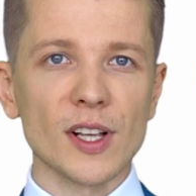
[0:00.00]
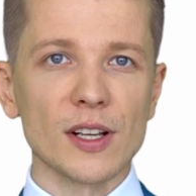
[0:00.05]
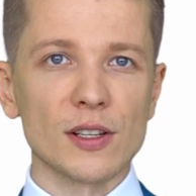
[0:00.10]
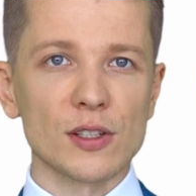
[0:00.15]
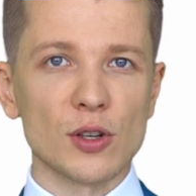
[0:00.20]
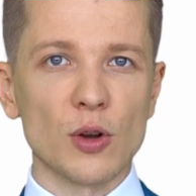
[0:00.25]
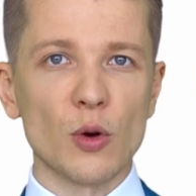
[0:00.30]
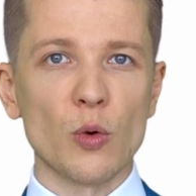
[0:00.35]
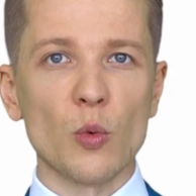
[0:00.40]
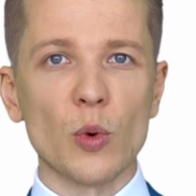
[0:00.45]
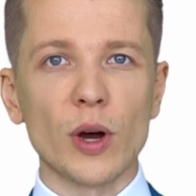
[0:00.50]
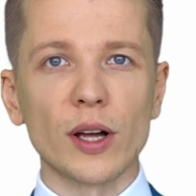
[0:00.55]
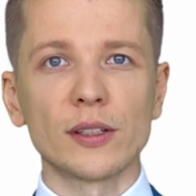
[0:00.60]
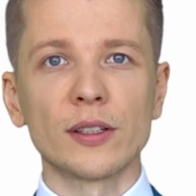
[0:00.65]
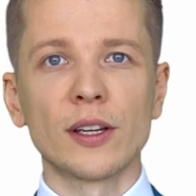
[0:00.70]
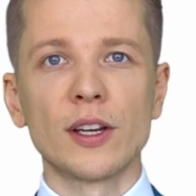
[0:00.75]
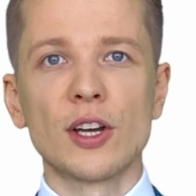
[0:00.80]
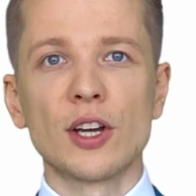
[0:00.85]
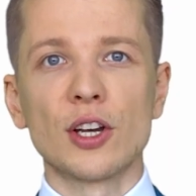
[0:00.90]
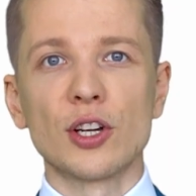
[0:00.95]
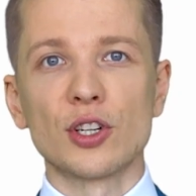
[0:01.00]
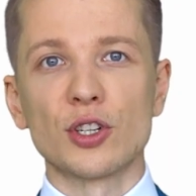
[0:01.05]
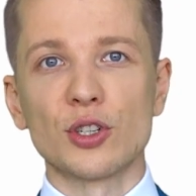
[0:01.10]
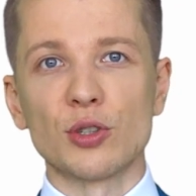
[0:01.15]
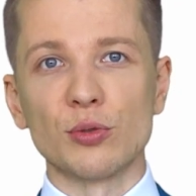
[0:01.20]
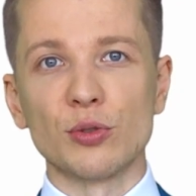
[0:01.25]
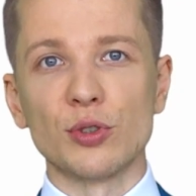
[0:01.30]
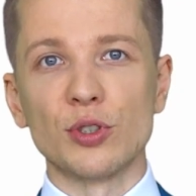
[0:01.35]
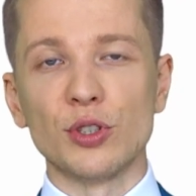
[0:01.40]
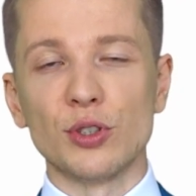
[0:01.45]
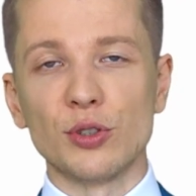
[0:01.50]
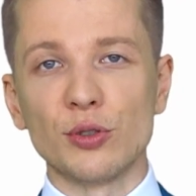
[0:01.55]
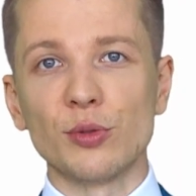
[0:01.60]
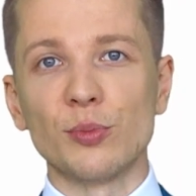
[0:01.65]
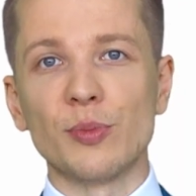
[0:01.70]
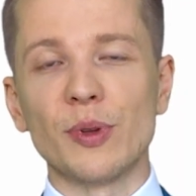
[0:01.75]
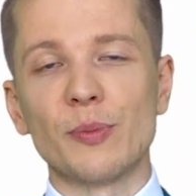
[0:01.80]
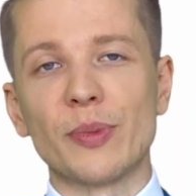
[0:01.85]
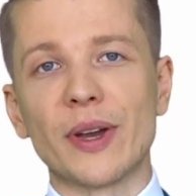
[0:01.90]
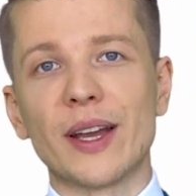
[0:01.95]
So what should you
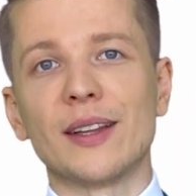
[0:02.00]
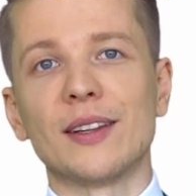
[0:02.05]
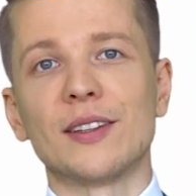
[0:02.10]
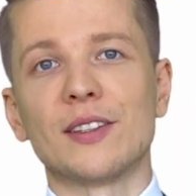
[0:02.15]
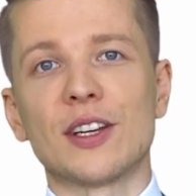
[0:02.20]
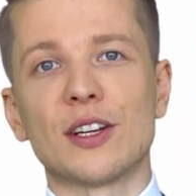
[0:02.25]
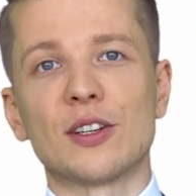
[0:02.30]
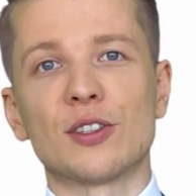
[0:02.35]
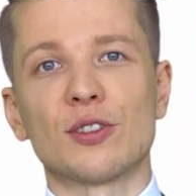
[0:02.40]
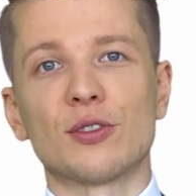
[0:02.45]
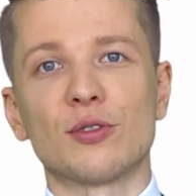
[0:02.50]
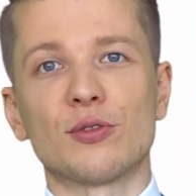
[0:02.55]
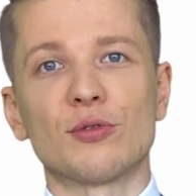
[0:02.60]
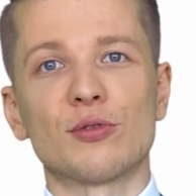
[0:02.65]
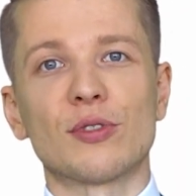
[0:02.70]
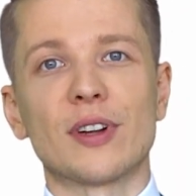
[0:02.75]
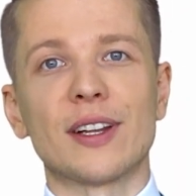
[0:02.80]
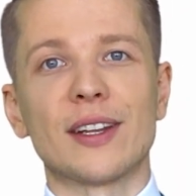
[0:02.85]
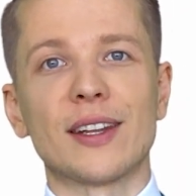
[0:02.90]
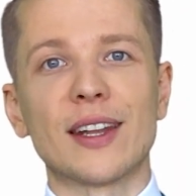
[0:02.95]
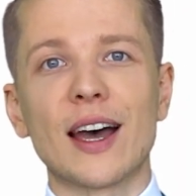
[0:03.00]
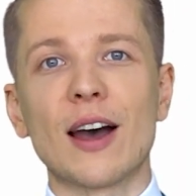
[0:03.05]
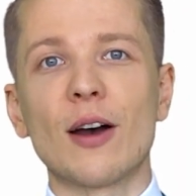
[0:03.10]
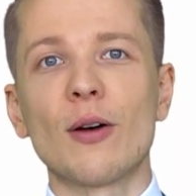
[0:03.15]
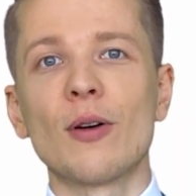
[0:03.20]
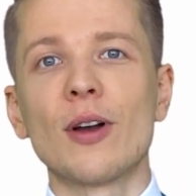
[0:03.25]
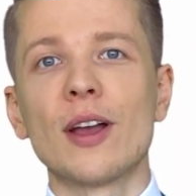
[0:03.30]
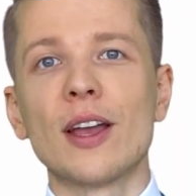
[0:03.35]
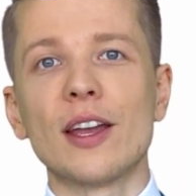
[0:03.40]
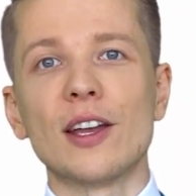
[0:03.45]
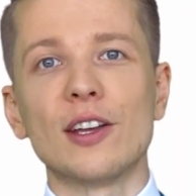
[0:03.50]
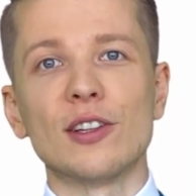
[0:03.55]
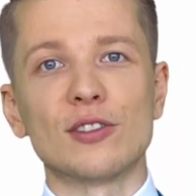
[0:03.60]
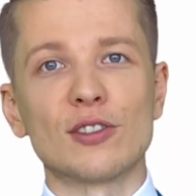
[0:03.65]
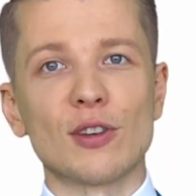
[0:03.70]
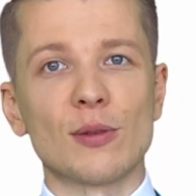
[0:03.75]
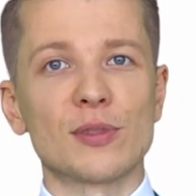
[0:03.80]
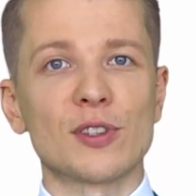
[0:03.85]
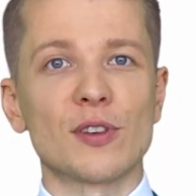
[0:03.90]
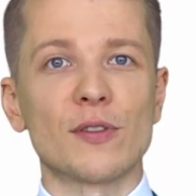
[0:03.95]
be paying attention to right now in
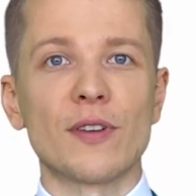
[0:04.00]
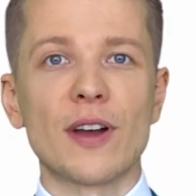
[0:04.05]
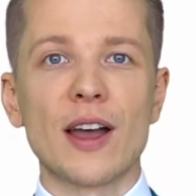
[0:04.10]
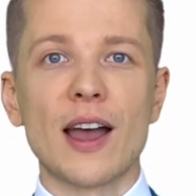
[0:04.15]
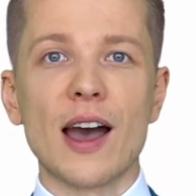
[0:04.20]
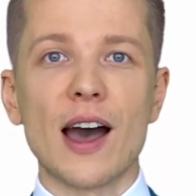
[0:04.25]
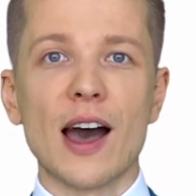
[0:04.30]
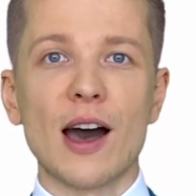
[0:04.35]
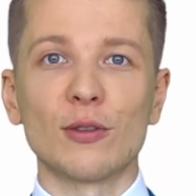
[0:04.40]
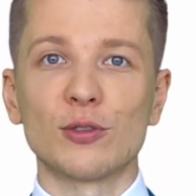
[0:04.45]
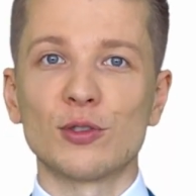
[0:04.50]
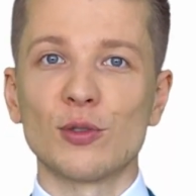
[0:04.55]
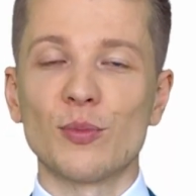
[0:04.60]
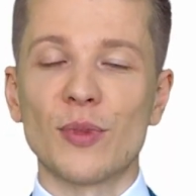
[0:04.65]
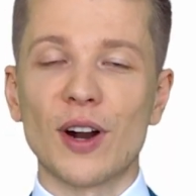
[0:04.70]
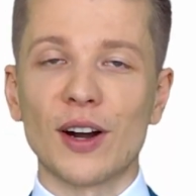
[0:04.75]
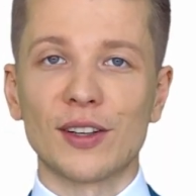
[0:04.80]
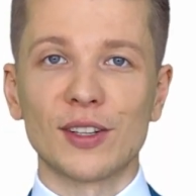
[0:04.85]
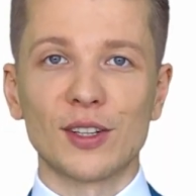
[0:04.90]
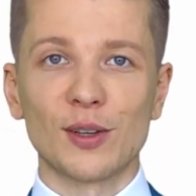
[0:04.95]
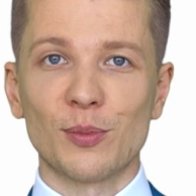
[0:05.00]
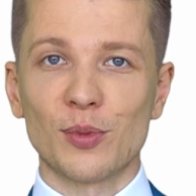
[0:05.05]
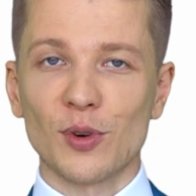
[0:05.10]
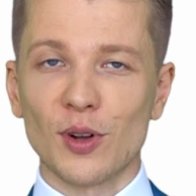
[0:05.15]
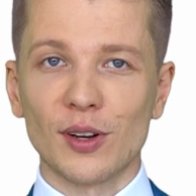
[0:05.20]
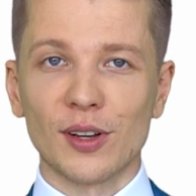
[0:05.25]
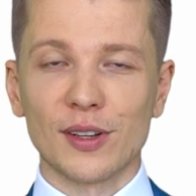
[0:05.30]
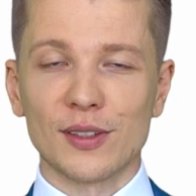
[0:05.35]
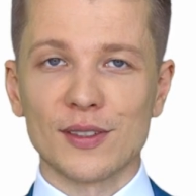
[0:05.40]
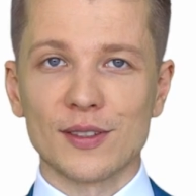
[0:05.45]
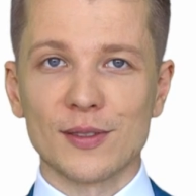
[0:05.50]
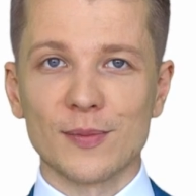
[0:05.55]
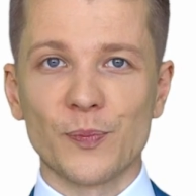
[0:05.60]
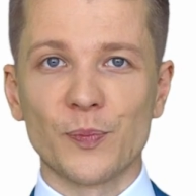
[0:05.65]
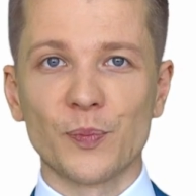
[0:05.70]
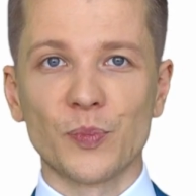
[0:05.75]
terms of how to market your products?